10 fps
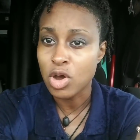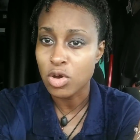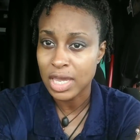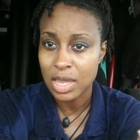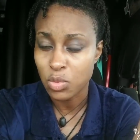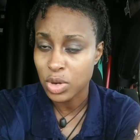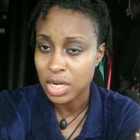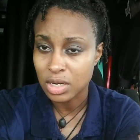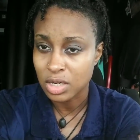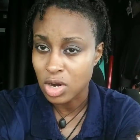getting with
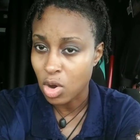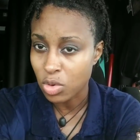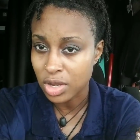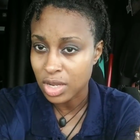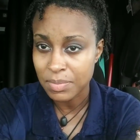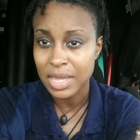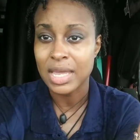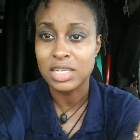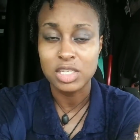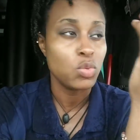no good
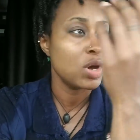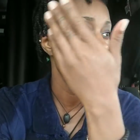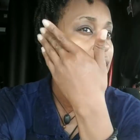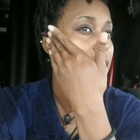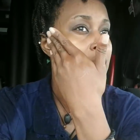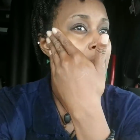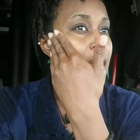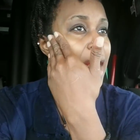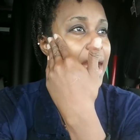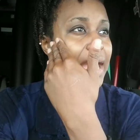men, to where
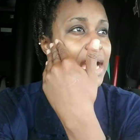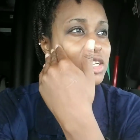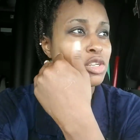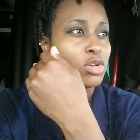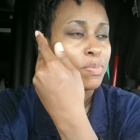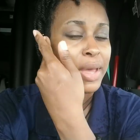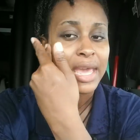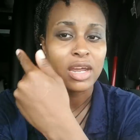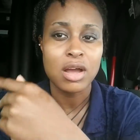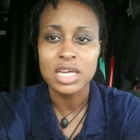I had to
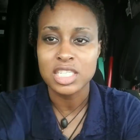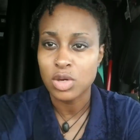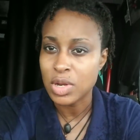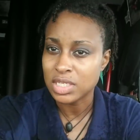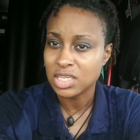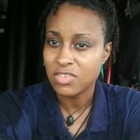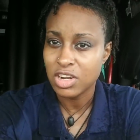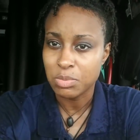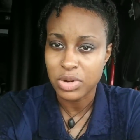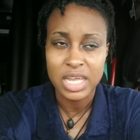pay the consequences of
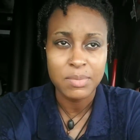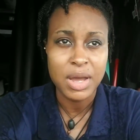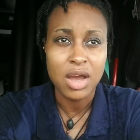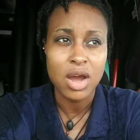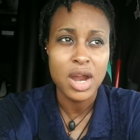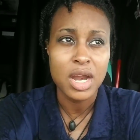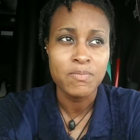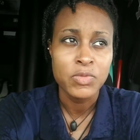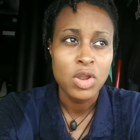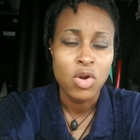them breaking my heart,
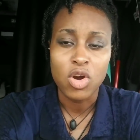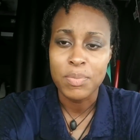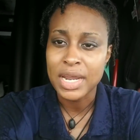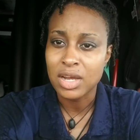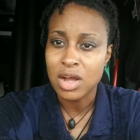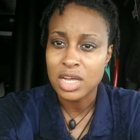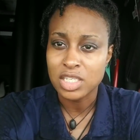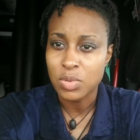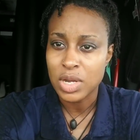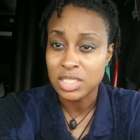or pay the
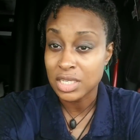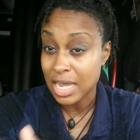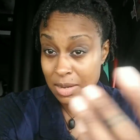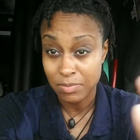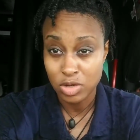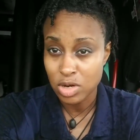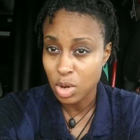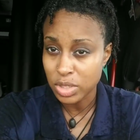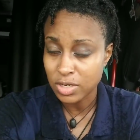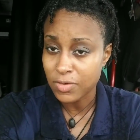consequences, like, you know,
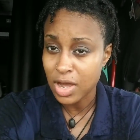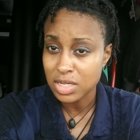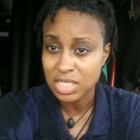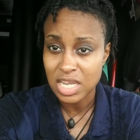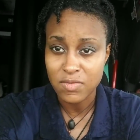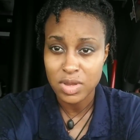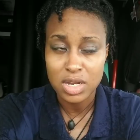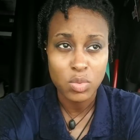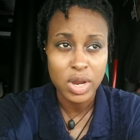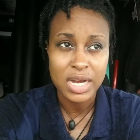with the Father's Day
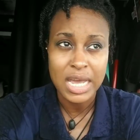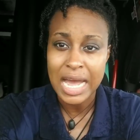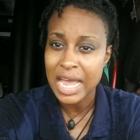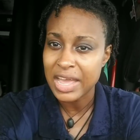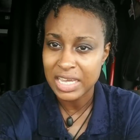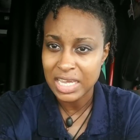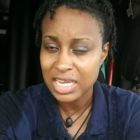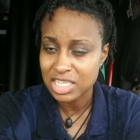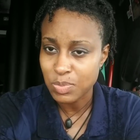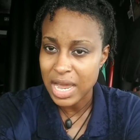bid, where now I had
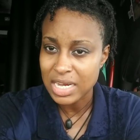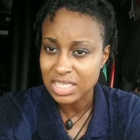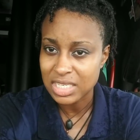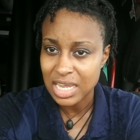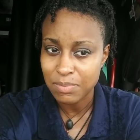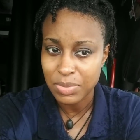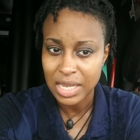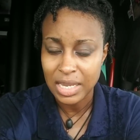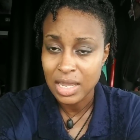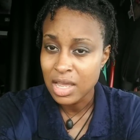kids by these
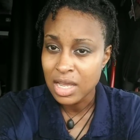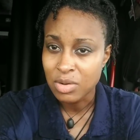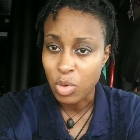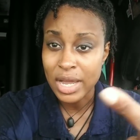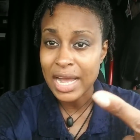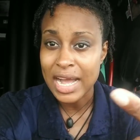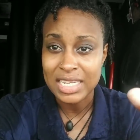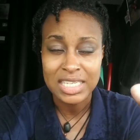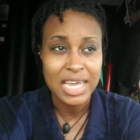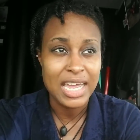deadbeat. One guy
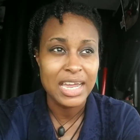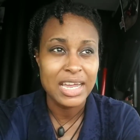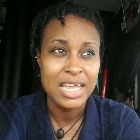said,